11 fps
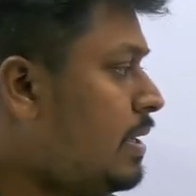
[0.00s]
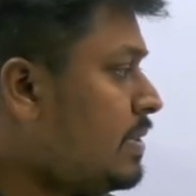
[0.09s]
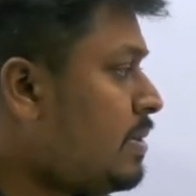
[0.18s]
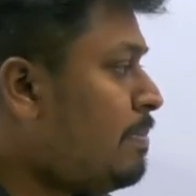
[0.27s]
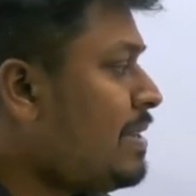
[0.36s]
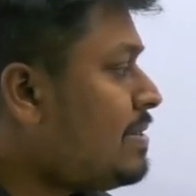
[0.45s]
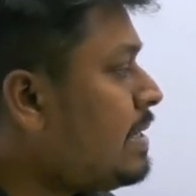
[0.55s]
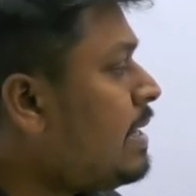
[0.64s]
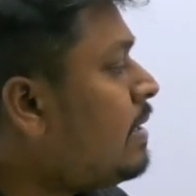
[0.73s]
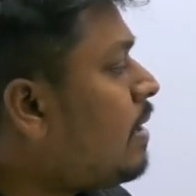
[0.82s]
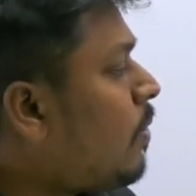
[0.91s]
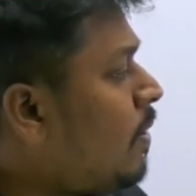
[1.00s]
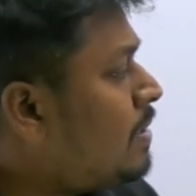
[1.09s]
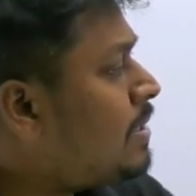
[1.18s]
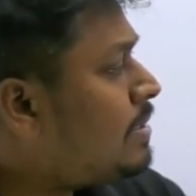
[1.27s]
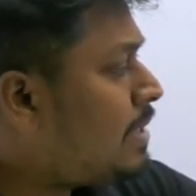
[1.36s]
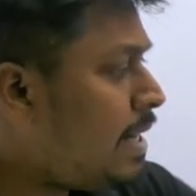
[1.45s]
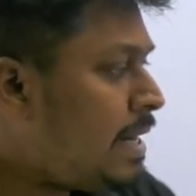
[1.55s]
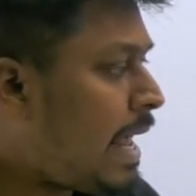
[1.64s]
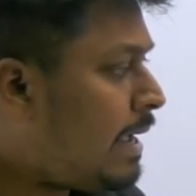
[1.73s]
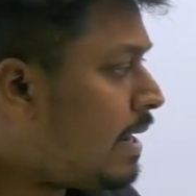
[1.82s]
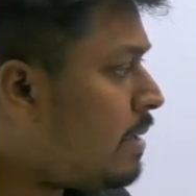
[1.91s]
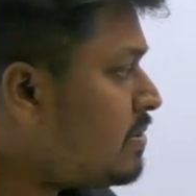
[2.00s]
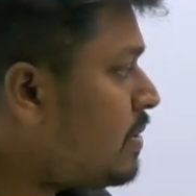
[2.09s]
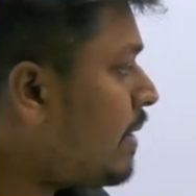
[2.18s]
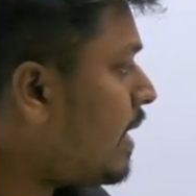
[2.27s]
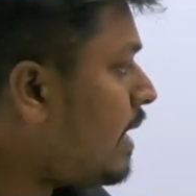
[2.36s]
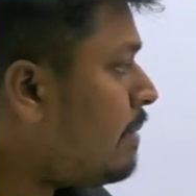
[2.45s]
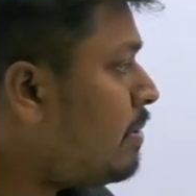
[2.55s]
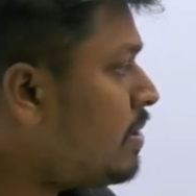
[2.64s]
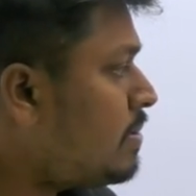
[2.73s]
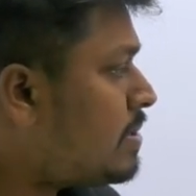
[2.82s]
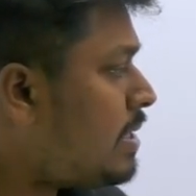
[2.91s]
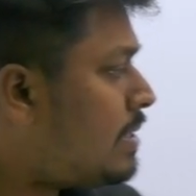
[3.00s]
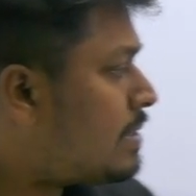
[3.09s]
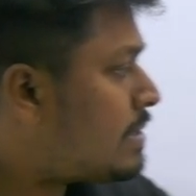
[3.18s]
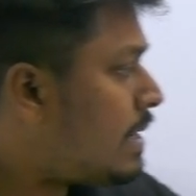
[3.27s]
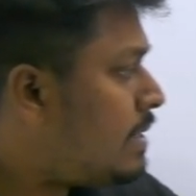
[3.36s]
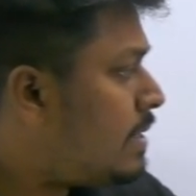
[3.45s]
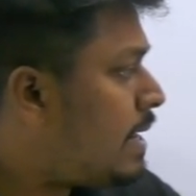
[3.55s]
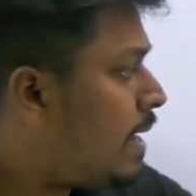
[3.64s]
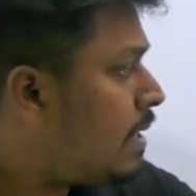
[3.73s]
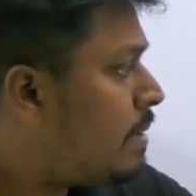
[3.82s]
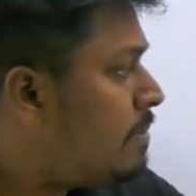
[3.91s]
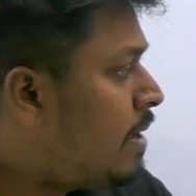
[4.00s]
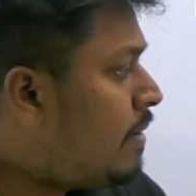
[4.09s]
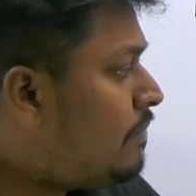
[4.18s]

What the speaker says: So by seeing all the 3 diagrams, you can able to see in the center diagram,